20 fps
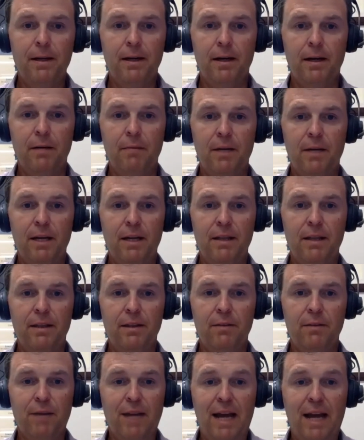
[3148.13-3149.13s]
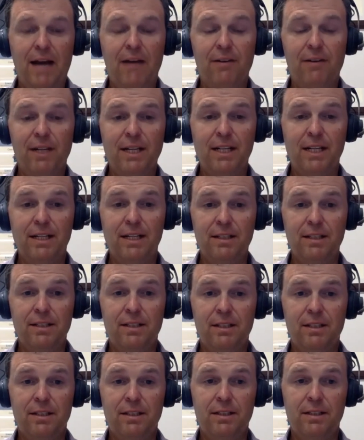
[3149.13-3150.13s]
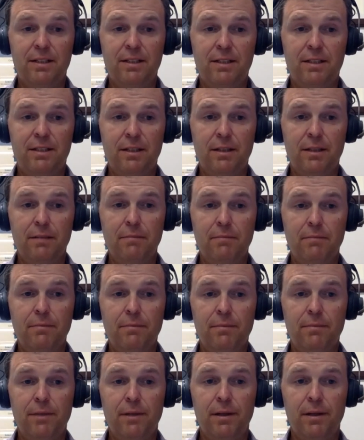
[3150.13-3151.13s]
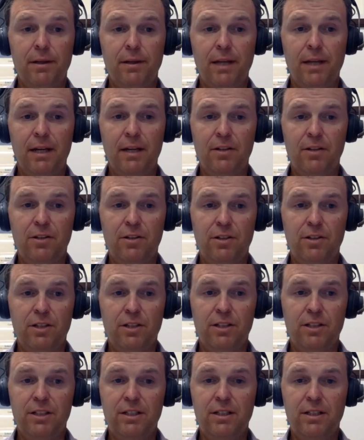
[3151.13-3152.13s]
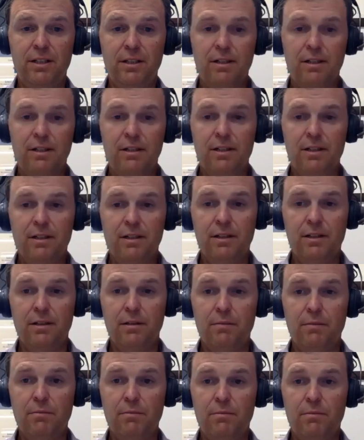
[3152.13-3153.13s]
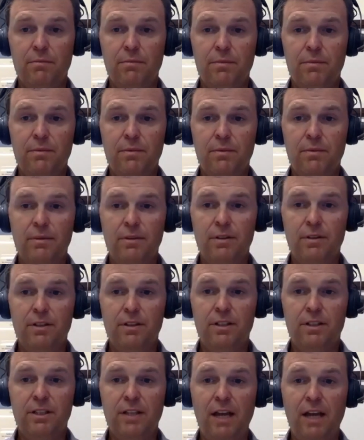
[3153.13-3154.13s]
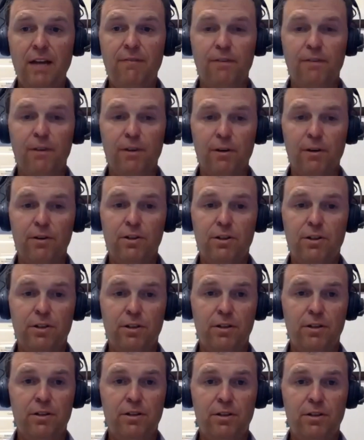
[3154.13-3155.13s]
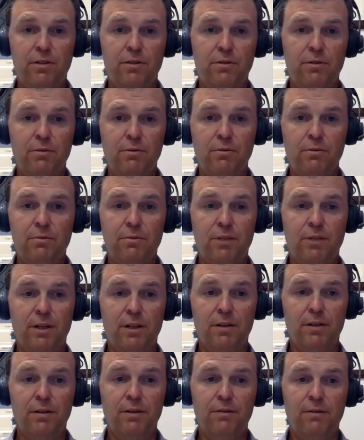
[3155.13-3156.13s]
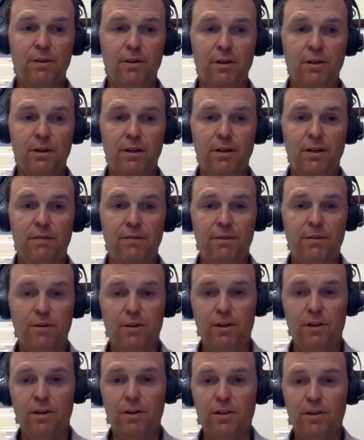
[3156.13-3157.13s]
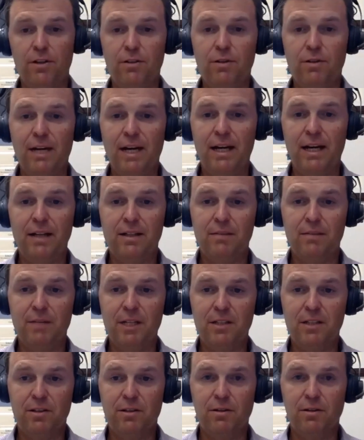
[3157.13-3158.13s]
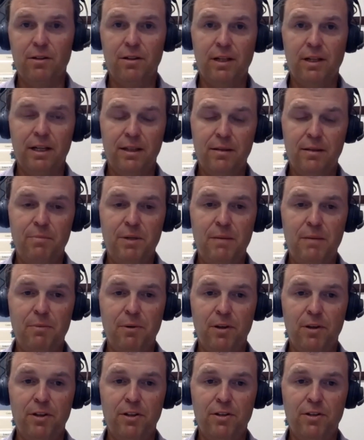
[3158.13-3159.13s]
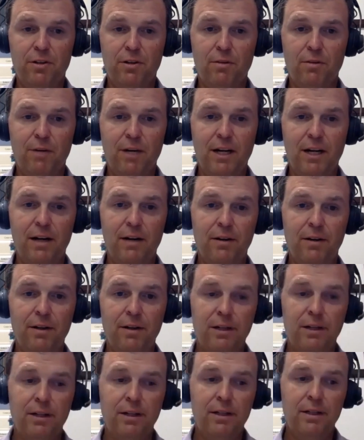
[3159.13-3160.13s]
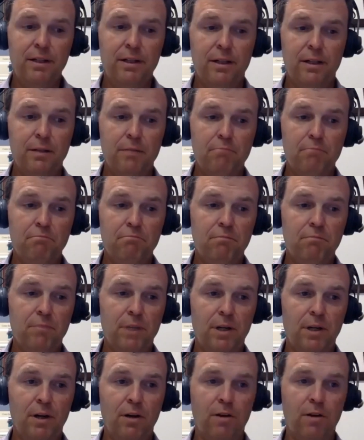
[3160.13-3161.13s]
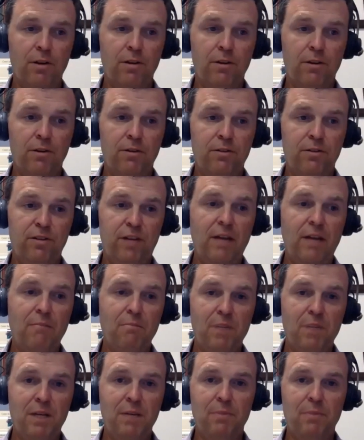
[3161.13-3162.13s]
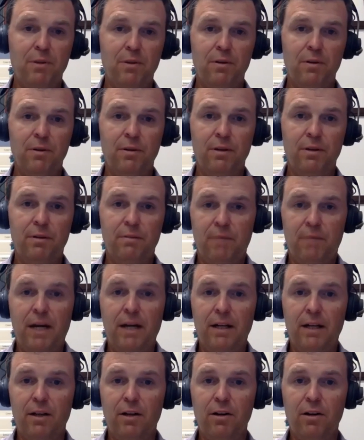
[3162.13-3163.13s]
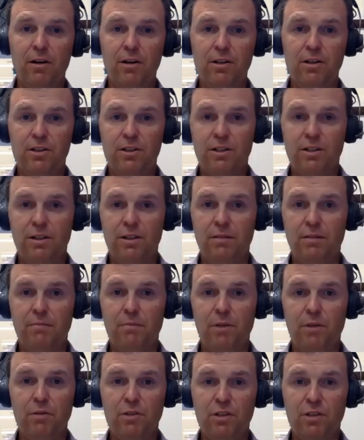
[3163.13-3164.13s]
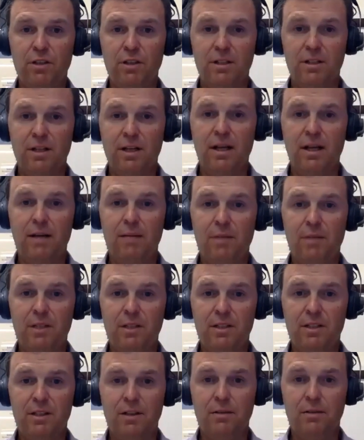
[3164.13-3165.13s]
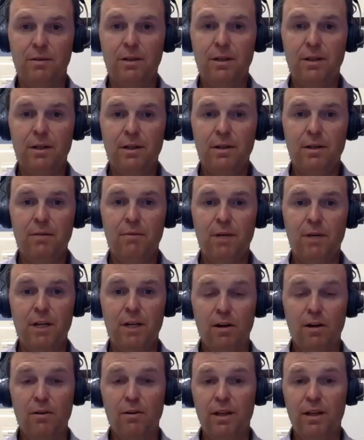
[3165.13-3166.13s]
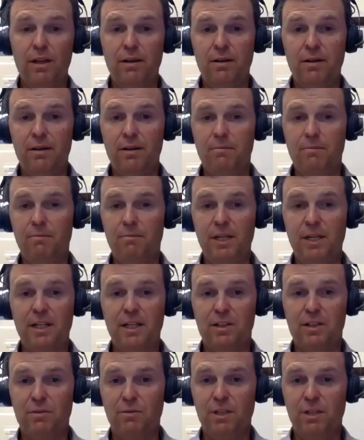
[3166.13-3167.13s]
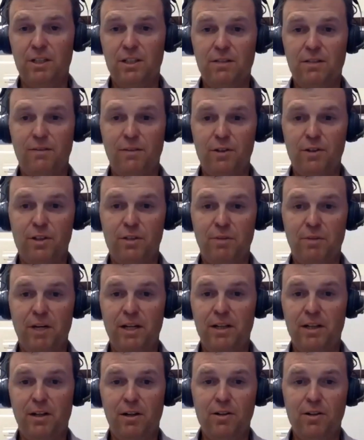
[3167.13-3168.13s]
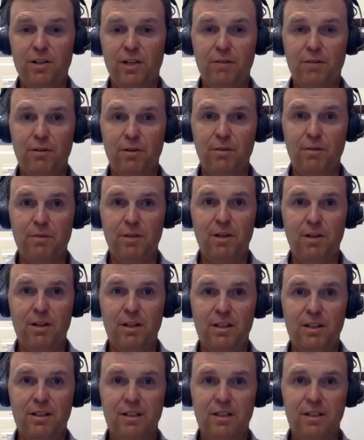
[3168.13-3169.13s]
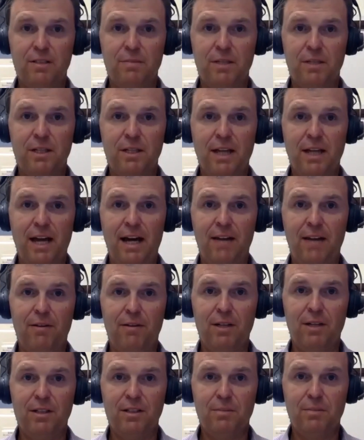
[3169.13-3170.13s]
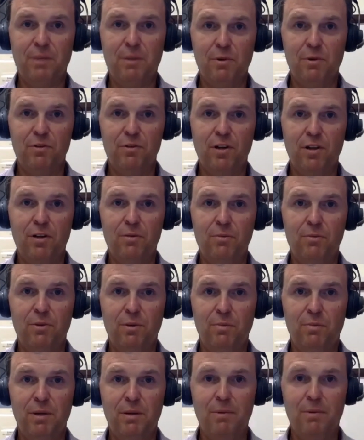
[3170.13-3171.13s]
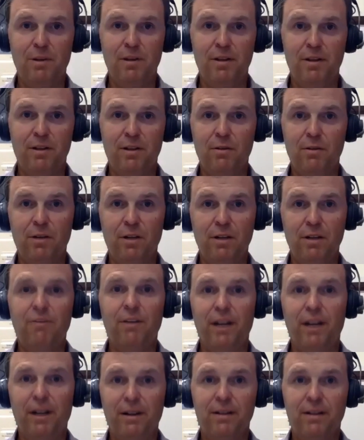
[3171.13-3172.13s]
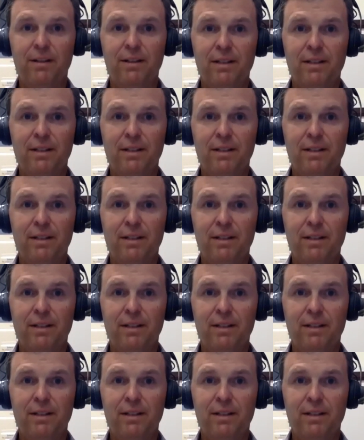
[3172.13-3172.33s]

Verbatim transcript: Um, and the reality is is um, uh, that it's just um, safer should to you know if you're gonna if you're gonna do that to make certain that the people that you're around um, are the same people by and large uh, most of the time. And so we know that the biggest risk for spread in our general communities has been gatherings at people's homes with people that don't live there.